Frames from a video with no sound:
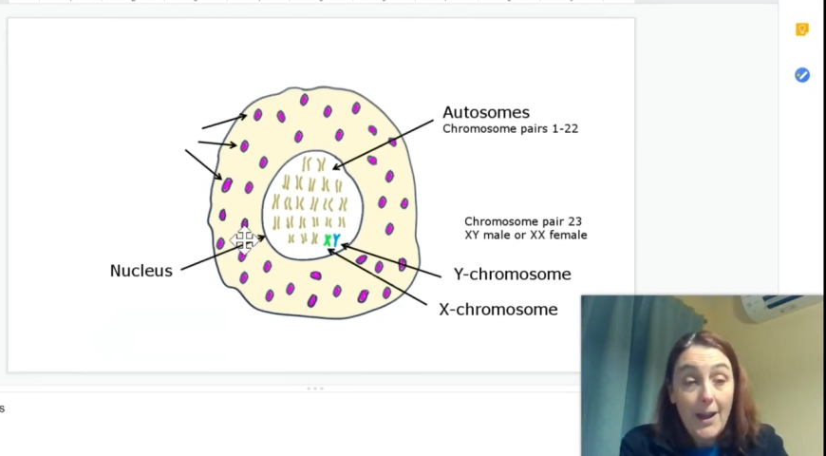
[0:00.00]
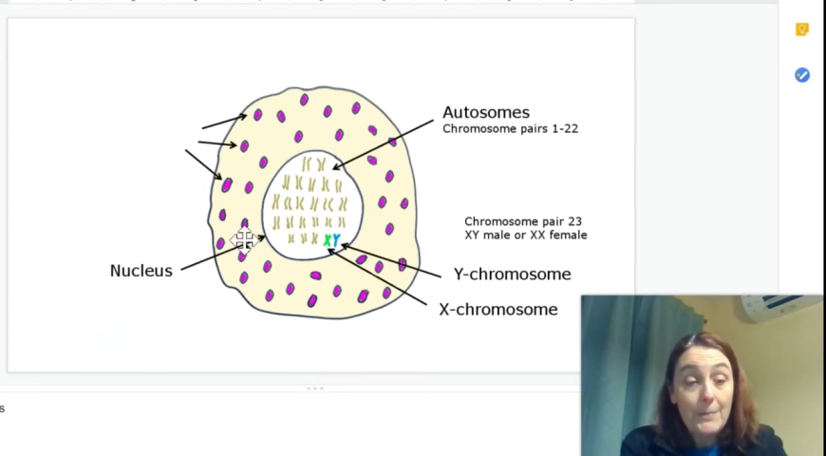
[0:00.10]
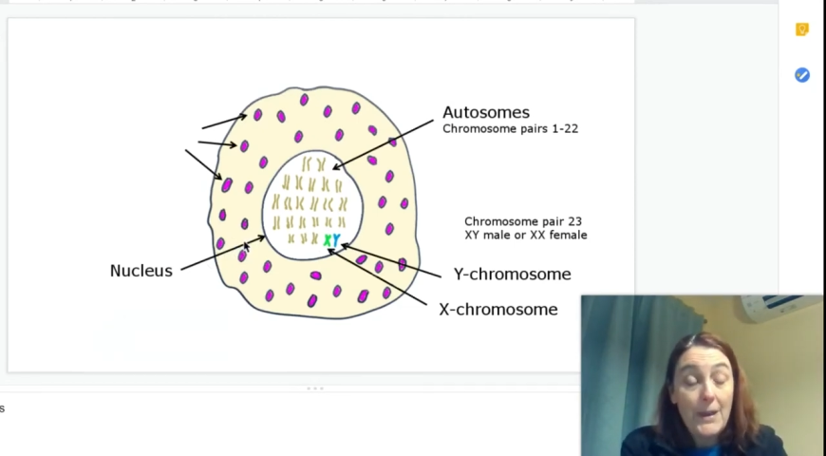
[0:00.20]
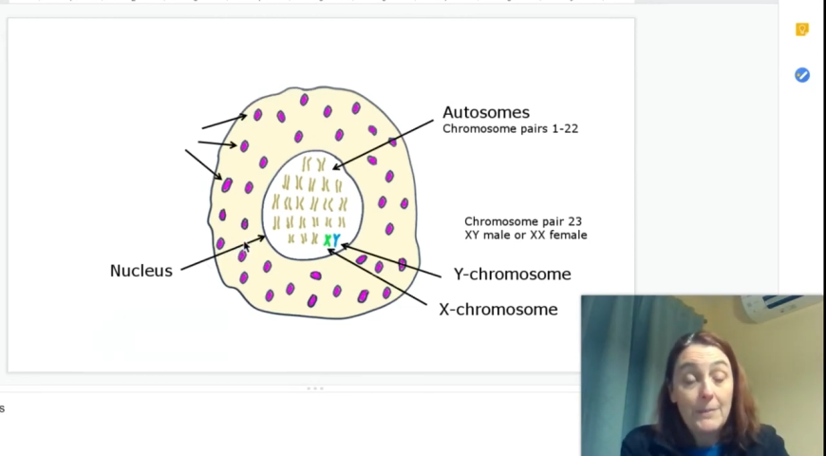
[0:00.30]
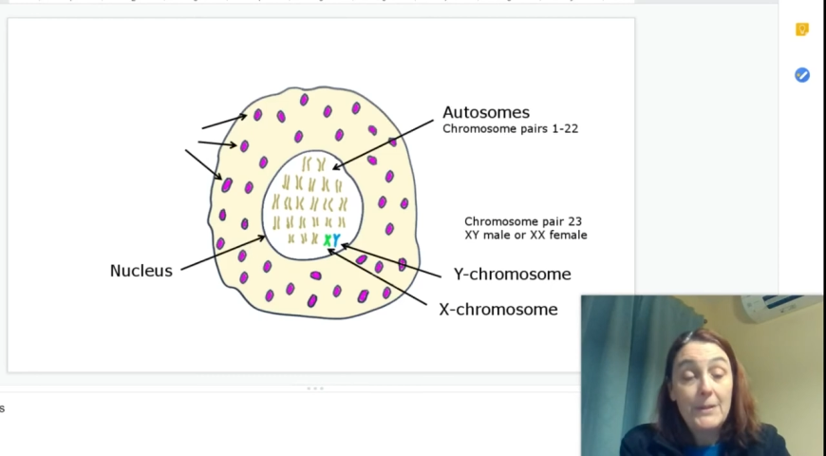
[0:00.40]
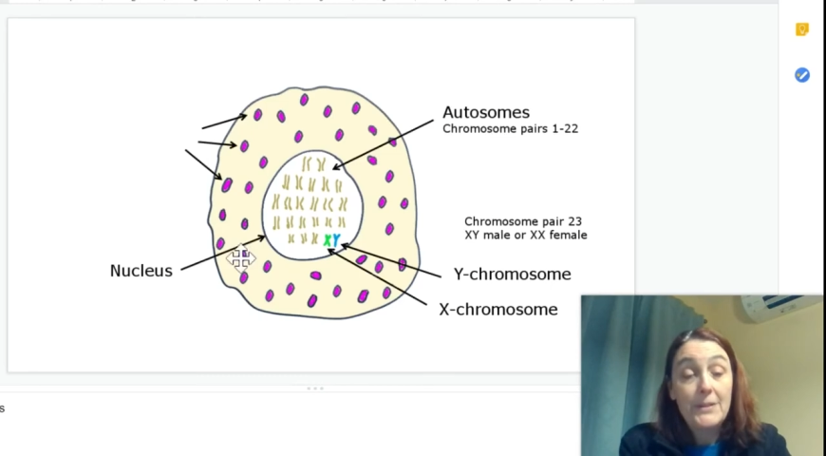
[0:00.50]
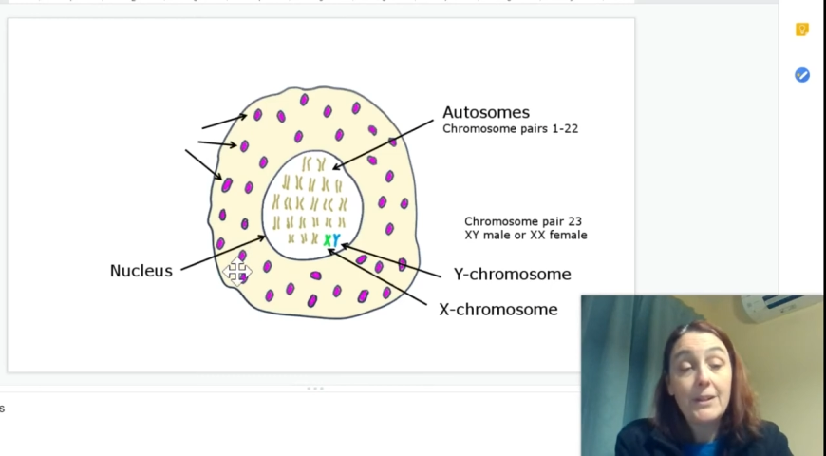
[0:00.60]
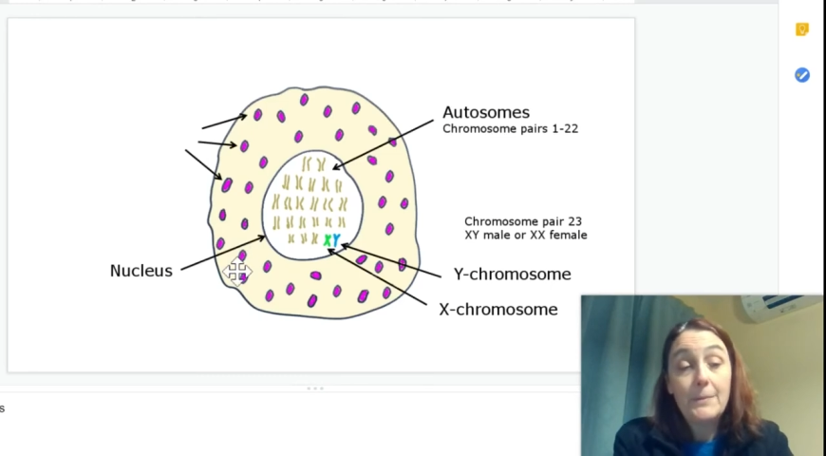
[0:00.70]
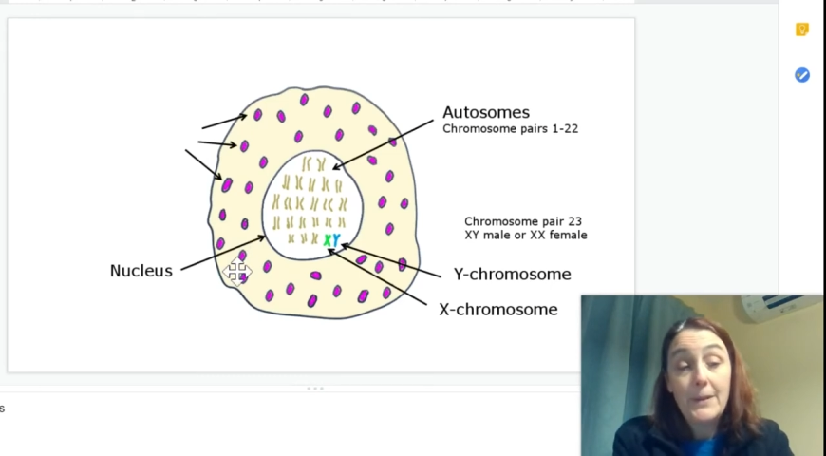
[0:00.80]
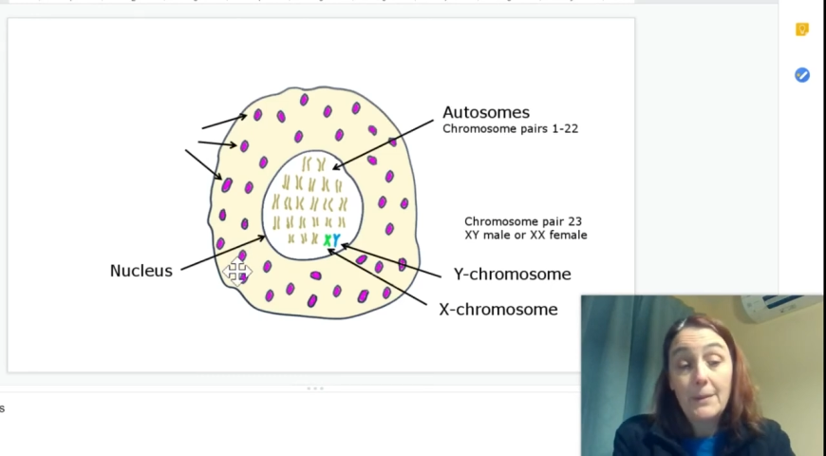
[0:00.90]
the baby's going
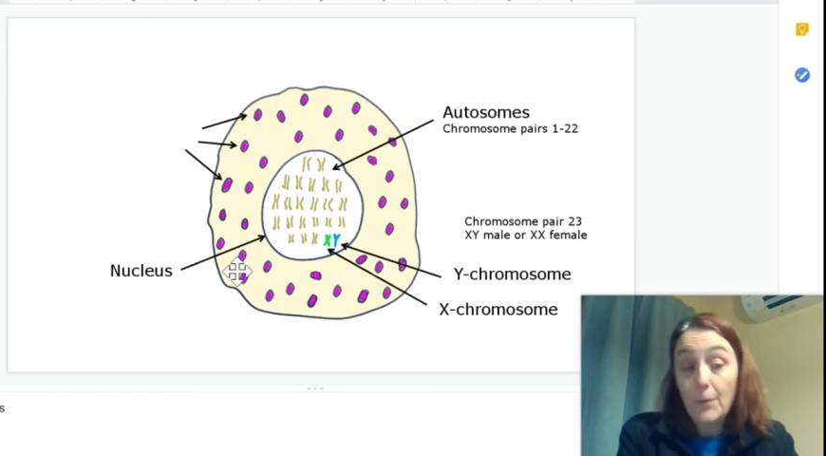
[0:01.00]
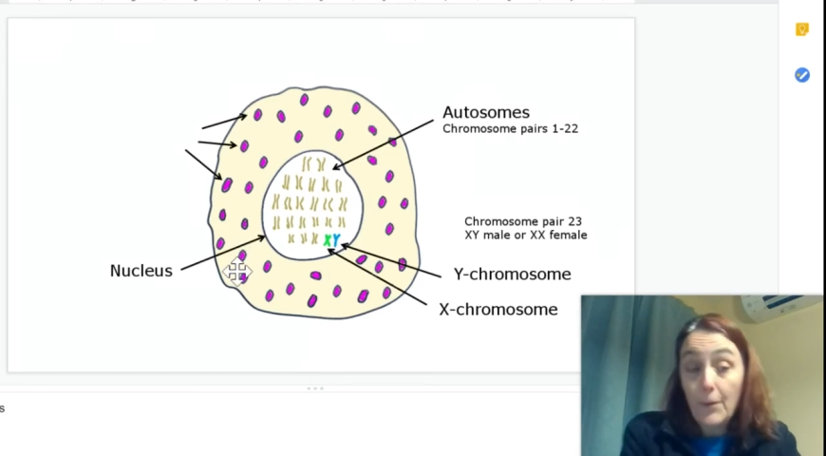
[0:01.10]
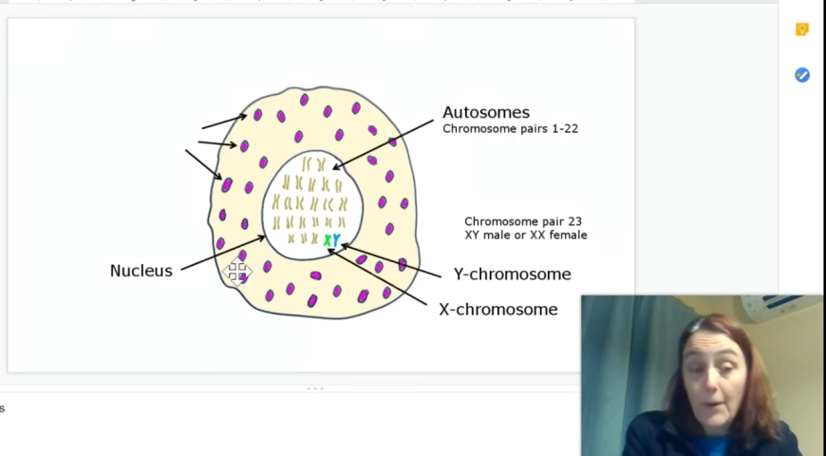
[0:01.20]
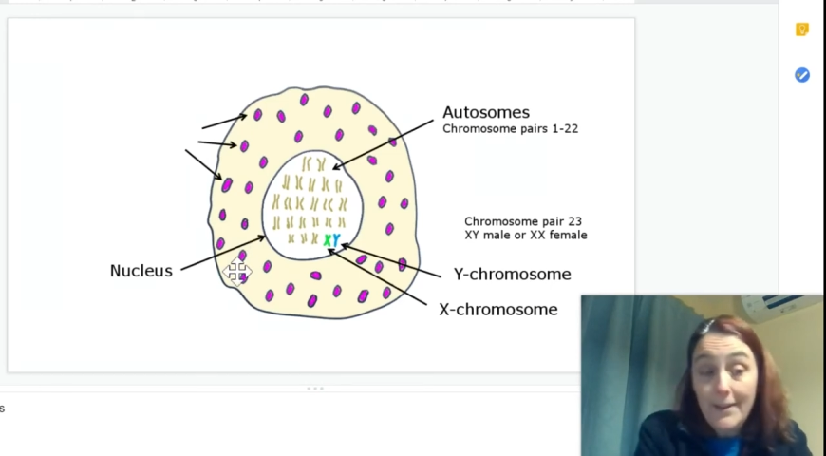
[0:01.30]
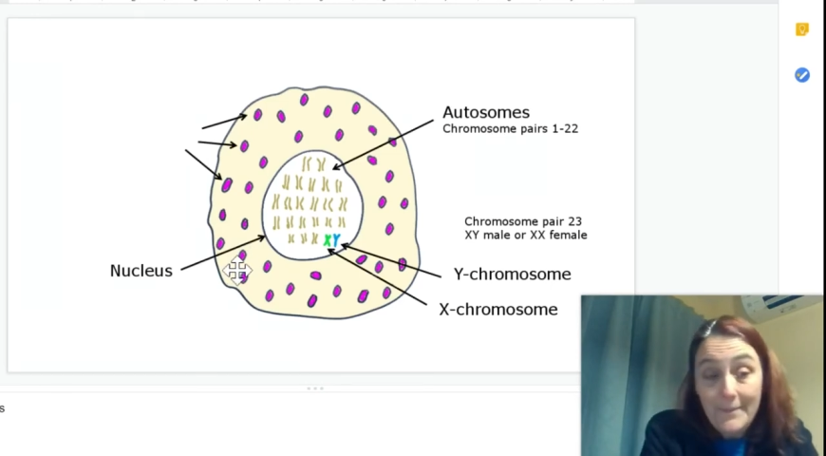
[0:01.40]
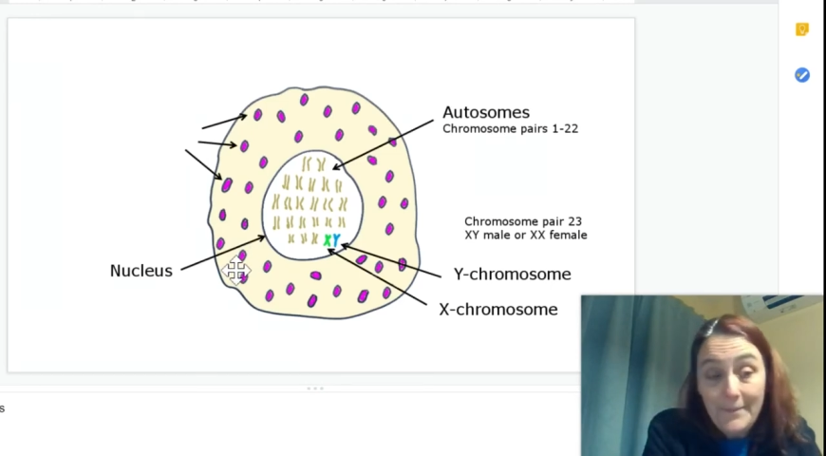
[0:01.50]
to be a boy.